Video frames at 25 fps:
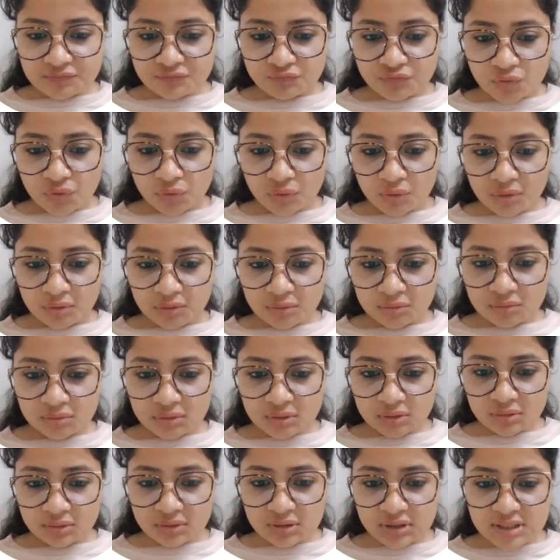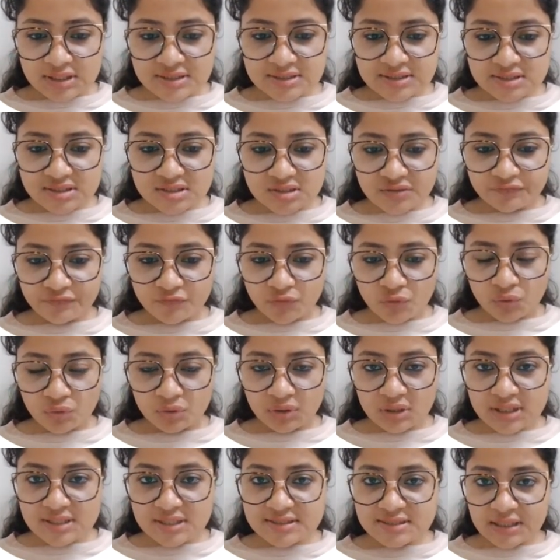hole, this is a
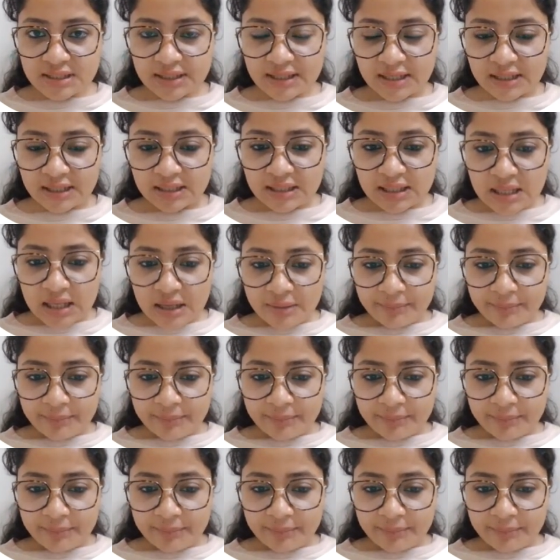hole, isn't it?